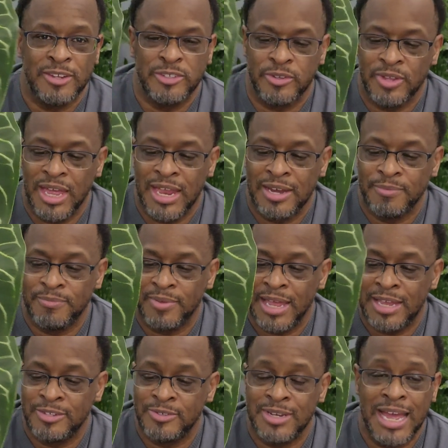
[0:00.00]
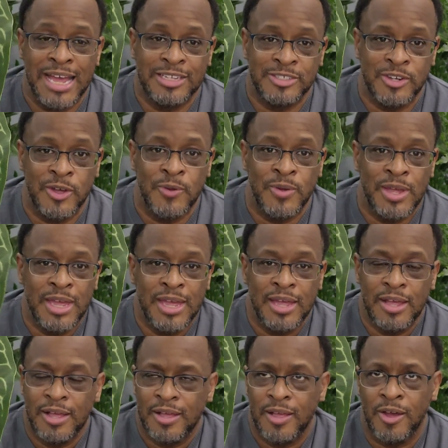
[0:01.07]
So, and as you guys know,
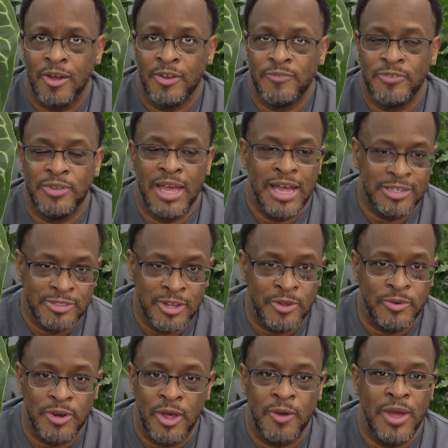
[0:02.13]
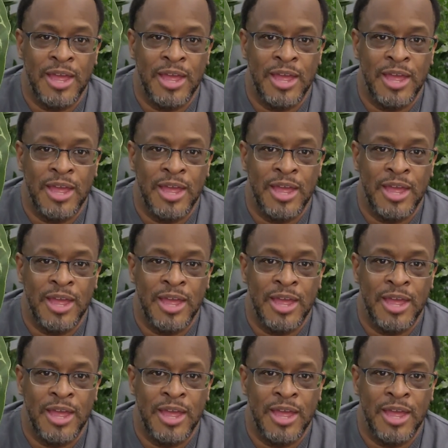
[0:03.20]
if you guys don't know,